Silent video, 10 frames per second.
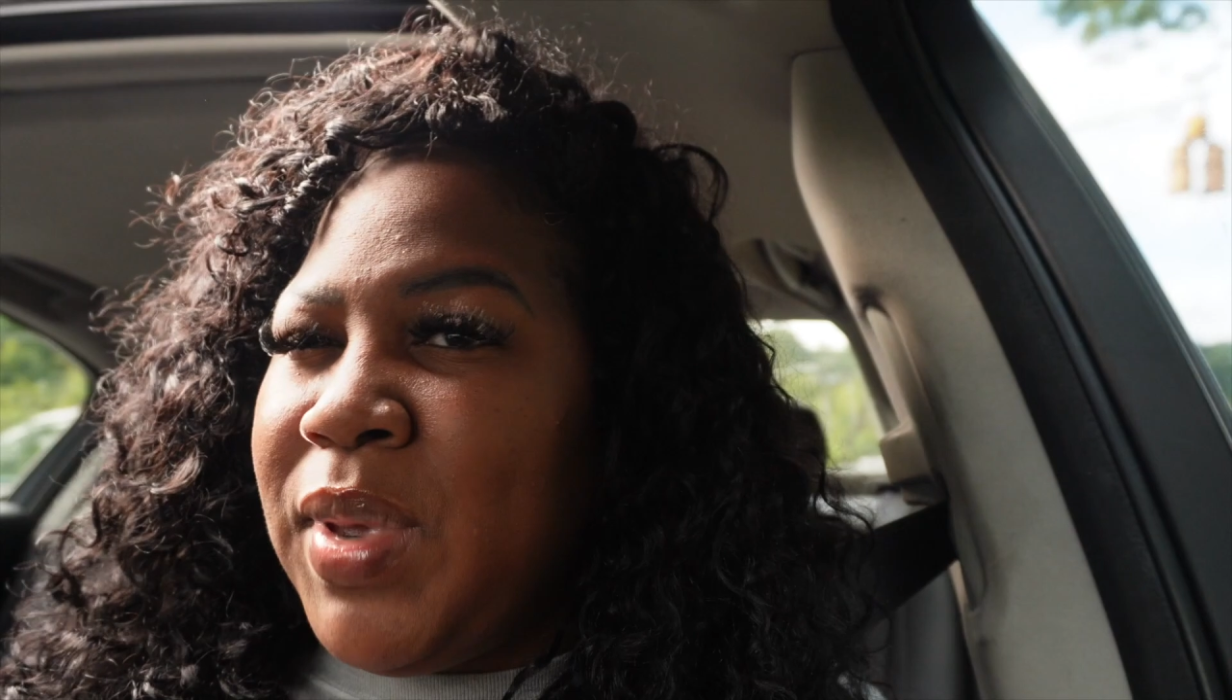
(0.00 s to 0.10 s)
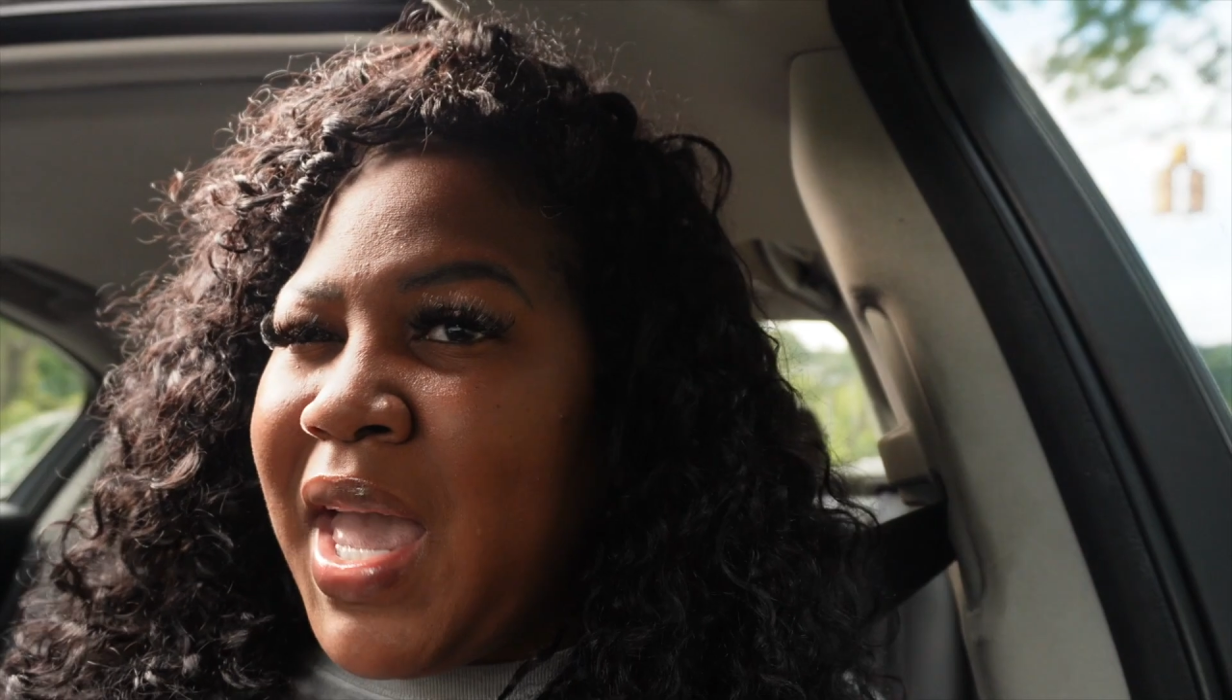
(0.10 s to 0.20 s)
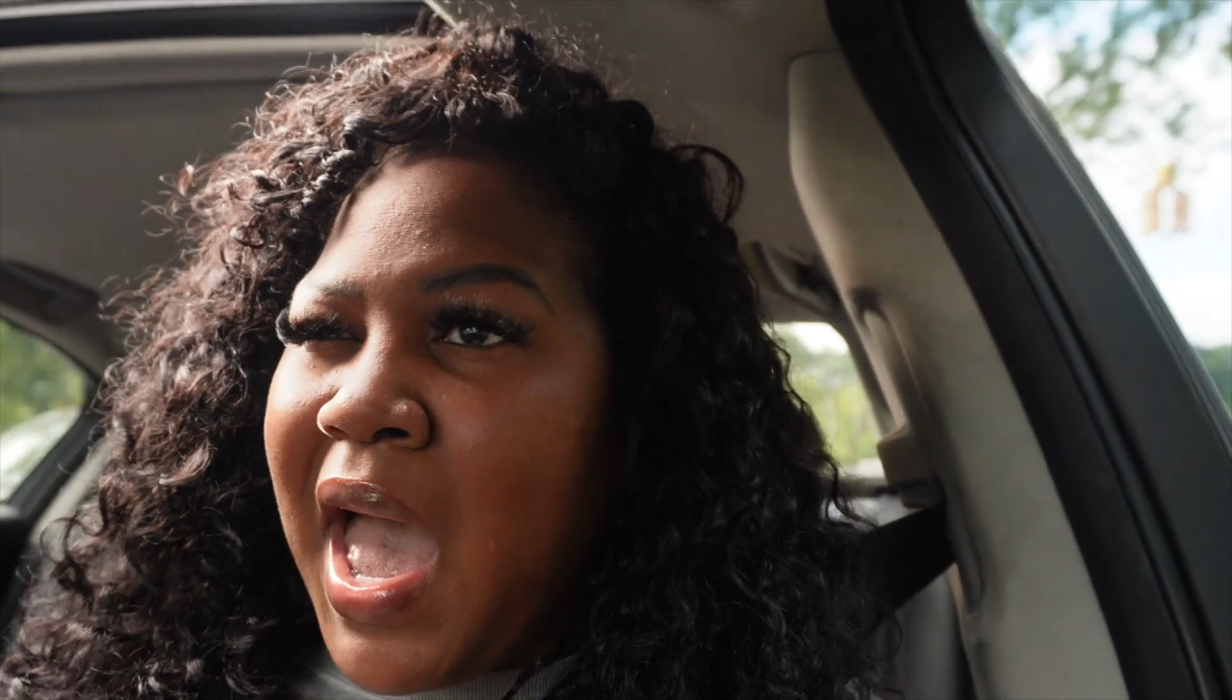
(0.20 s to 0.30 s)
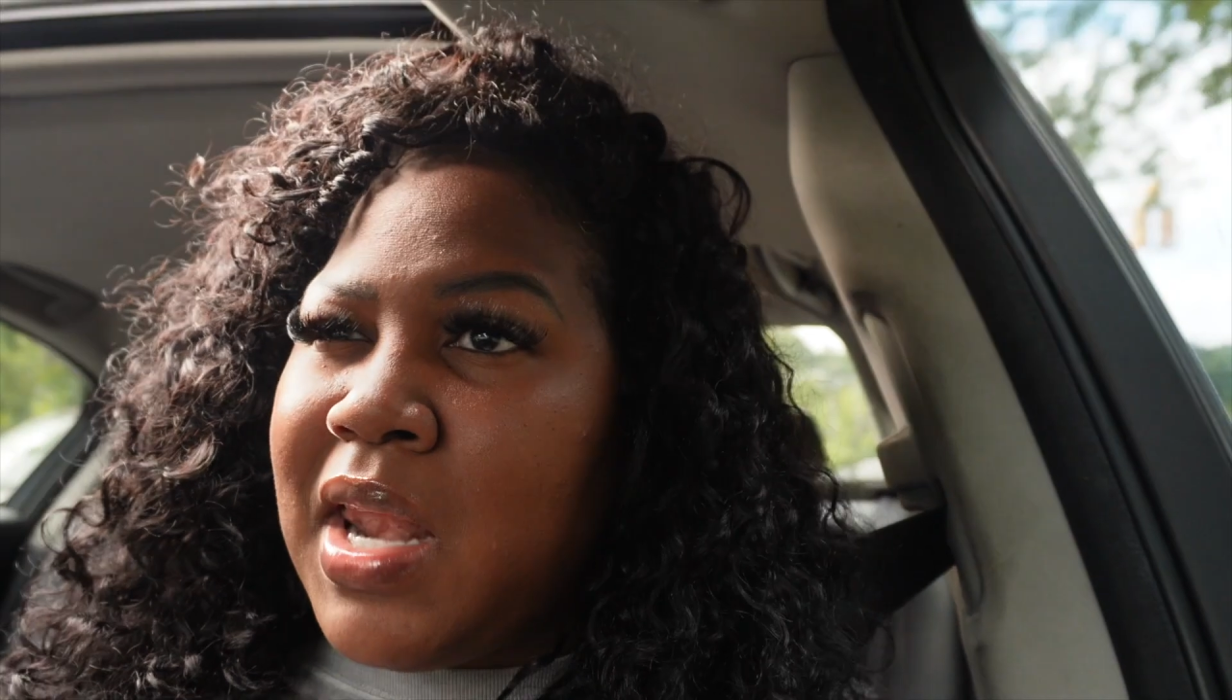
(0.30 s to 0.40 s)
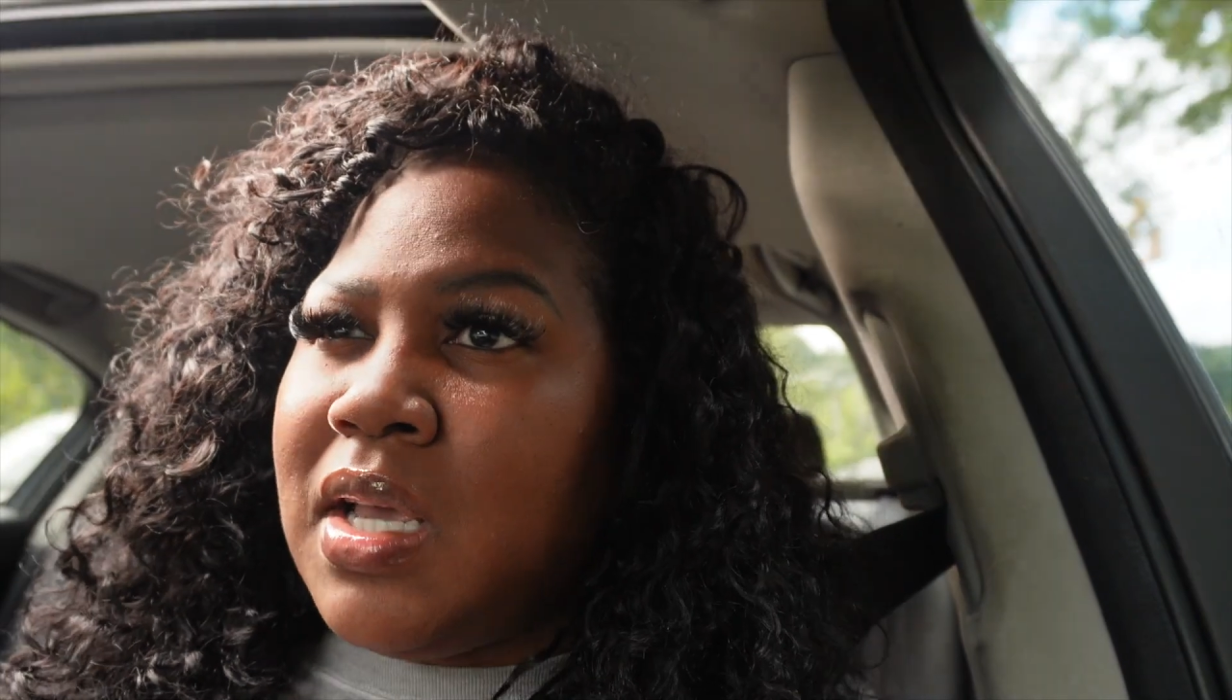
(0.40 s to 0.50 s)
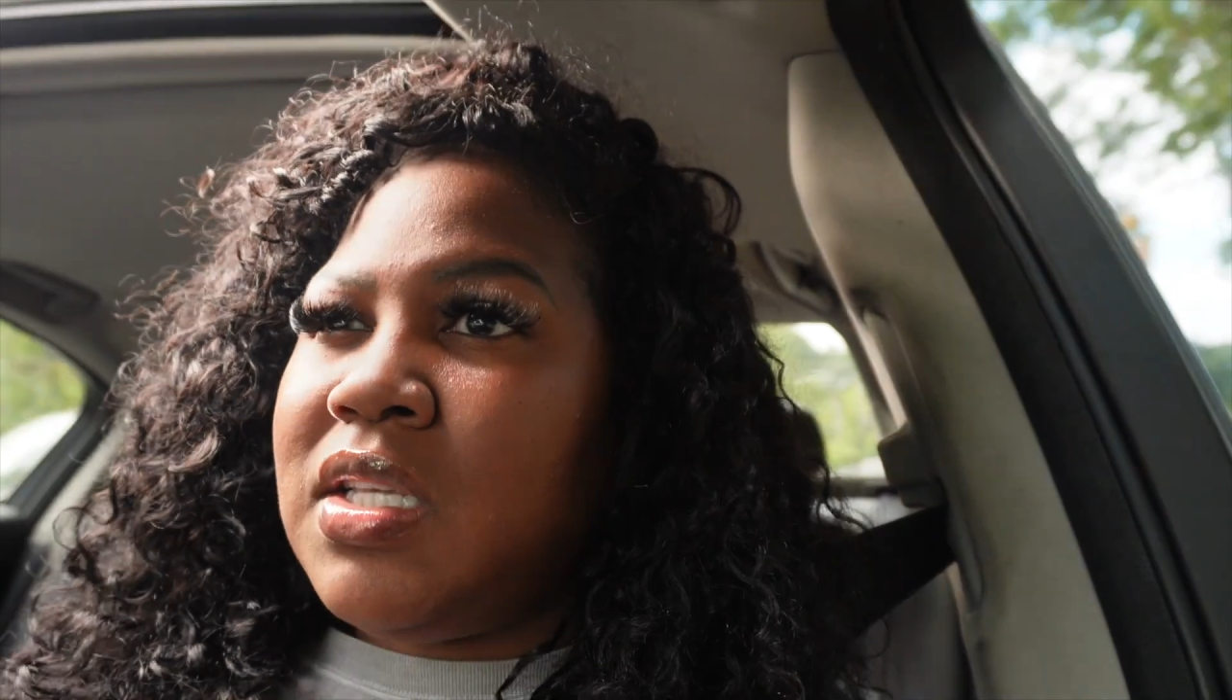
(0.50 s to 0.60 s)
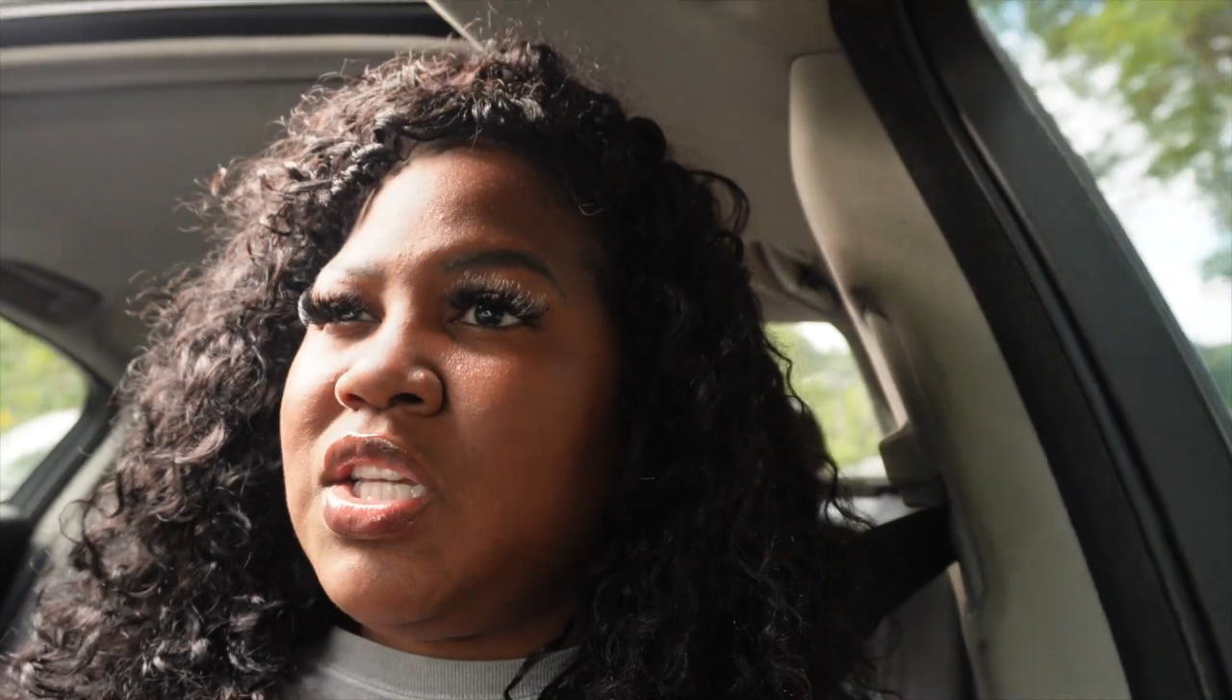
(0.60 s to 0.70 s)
kind of